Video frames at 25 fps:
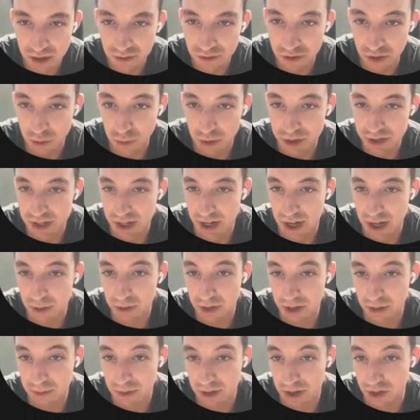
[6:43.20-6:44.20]
For the one today, we're
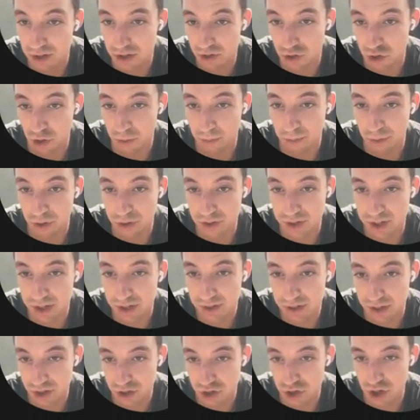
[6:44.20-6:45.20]
going to be using job postings,
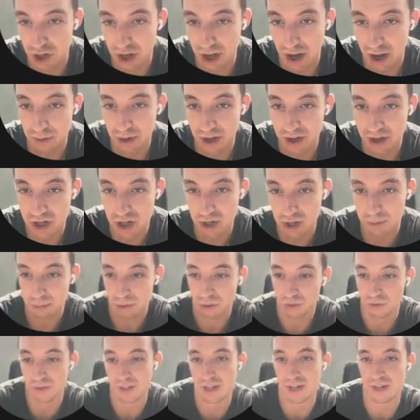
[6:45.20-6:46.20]
and I'll show you how we actually
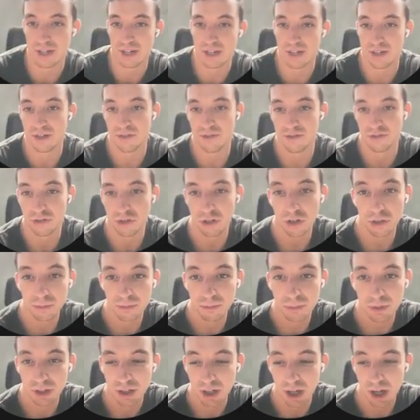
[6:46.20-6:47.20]
pull that data
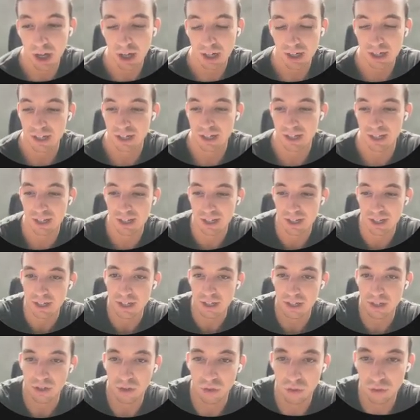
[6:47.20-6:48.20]
from Clay
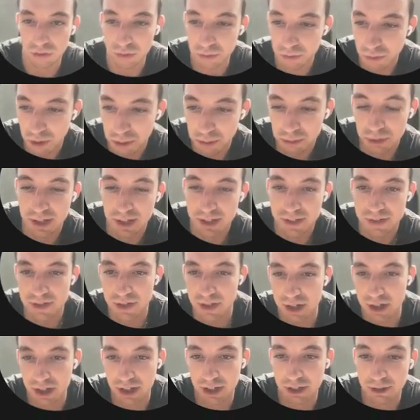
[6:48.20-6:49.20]
or from one place.
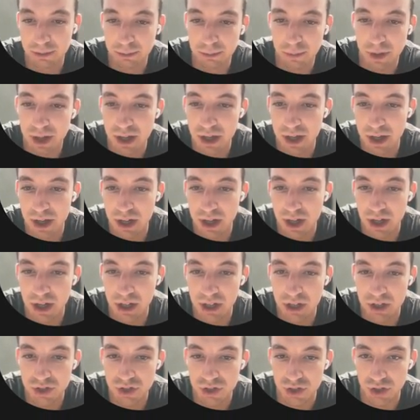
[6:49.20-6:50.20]

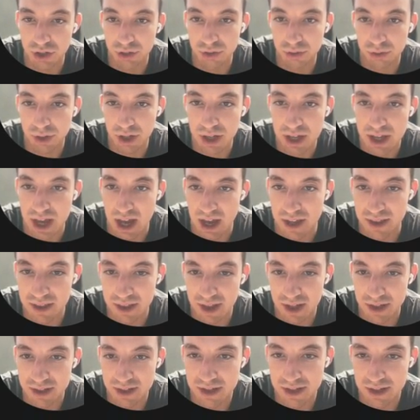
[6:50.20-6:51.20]
So yeah,
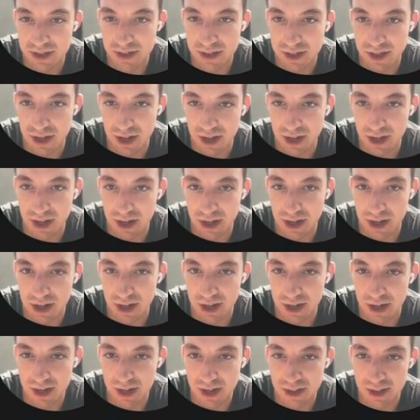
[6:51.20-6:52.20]
that's
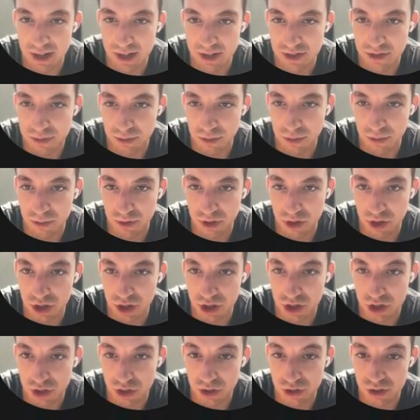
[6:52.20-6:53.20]
what you
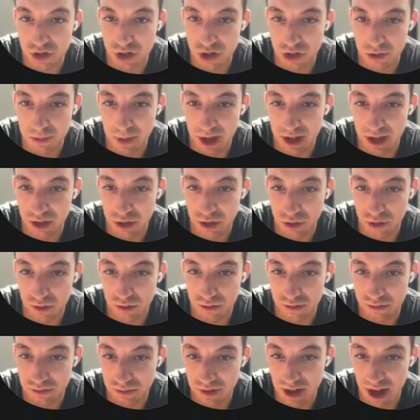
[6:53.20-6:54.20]
can do to make your
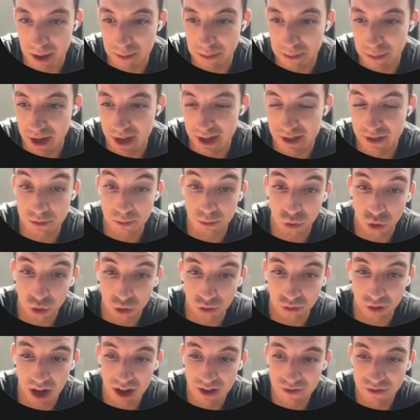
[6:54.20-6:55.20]
campaigns
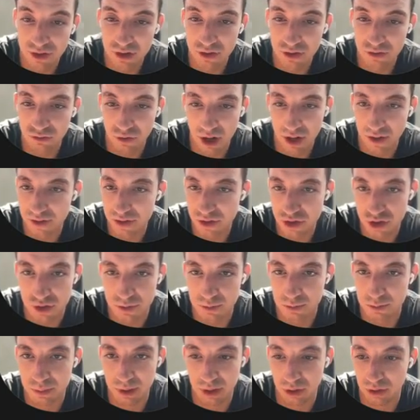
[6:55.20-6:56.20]
more relevant, rather than
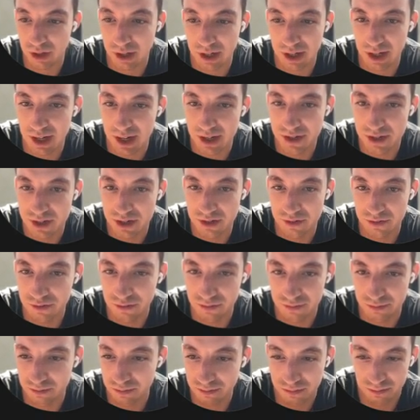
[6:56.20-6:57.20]
just building a list of,
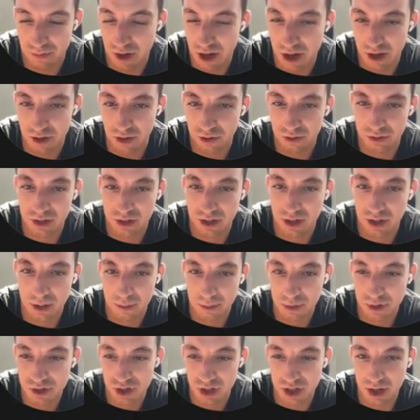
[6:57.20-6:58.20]
I don't know, a
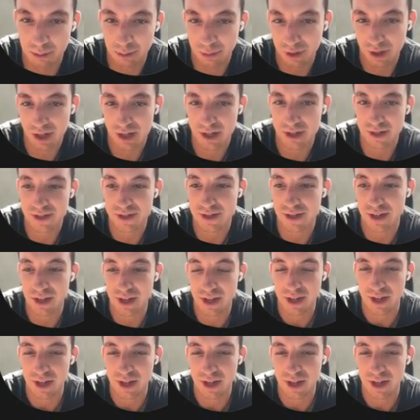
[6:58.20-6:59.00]
bunch of companies